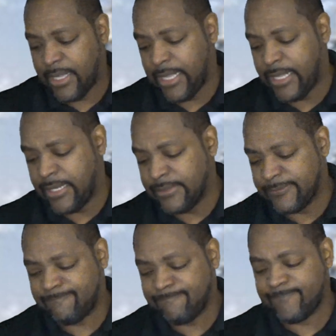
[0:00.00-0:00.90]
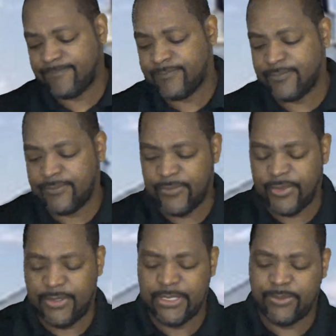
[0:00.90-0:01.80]
And
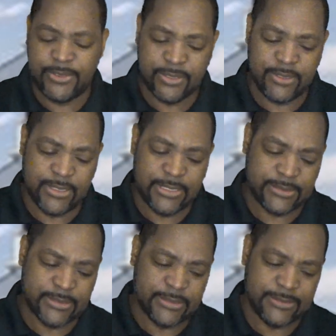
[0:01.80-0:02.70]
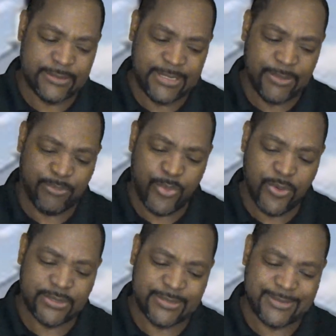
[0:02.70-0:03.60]
this particular lesson, it
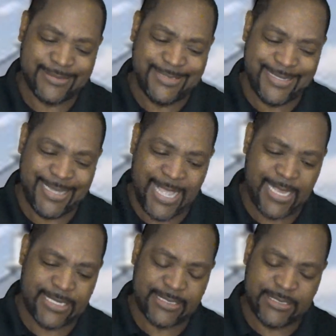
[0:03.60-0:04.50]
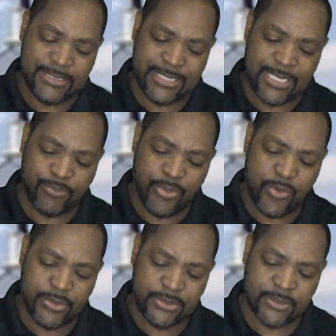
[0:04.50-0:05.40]
points to that, to the
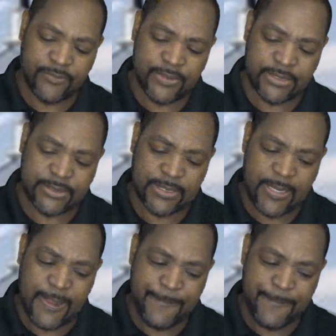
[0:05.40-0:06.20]
importance of us